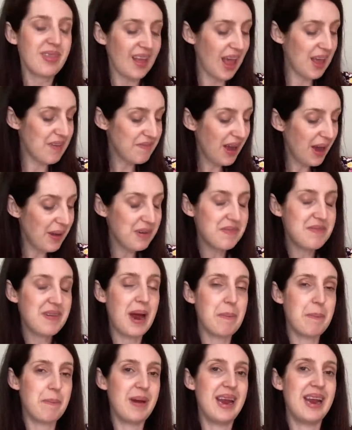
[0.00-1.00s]
I found a
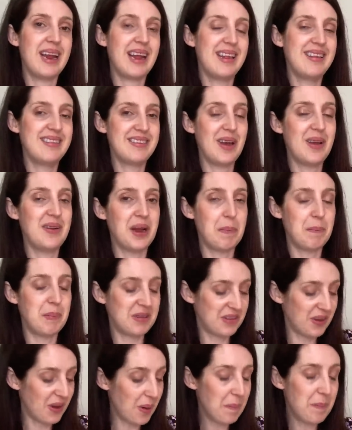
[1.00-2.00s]
fabric and sewed up a
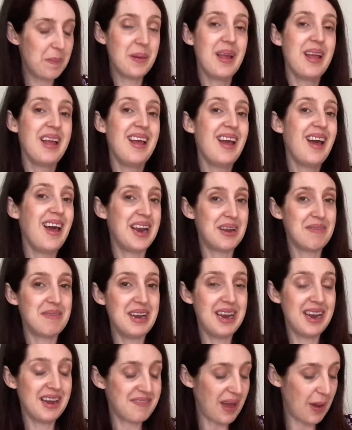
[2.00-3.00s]
top and I
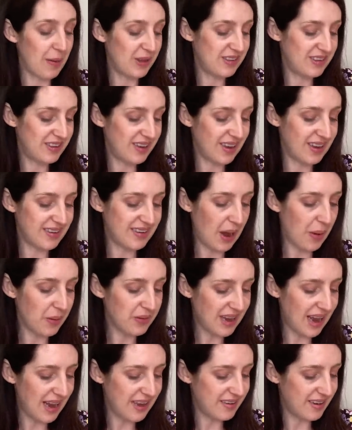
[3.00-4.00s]
really love how it's turned
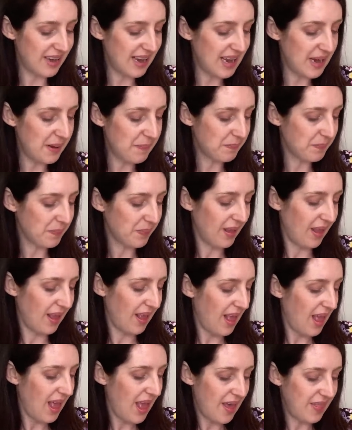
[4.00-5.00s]
out actually.
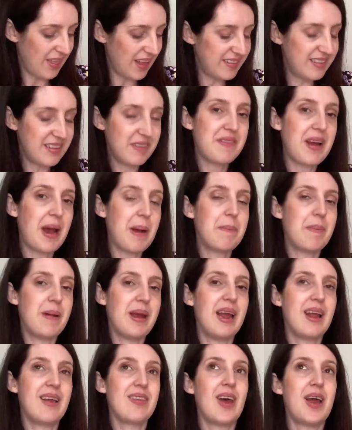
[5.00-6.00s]
This is a
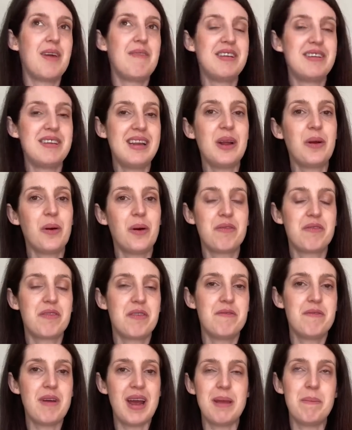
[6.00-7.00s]
fabric that I originally got
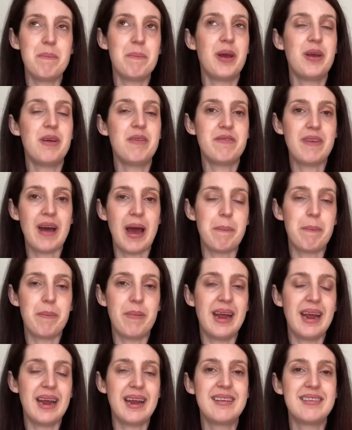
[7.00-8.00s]
from Rainbow
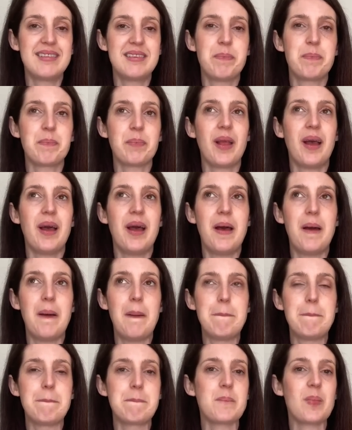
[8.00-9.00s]
Fabrics
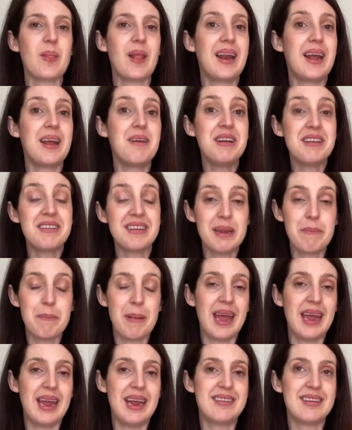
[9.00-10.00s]
um, and I originally
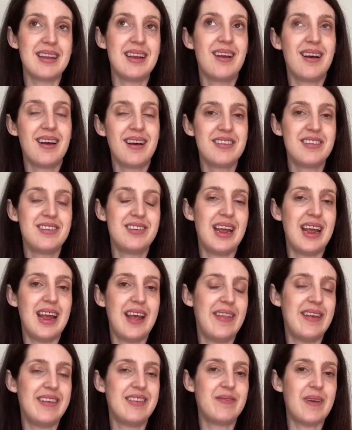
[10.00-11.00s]
made last year in this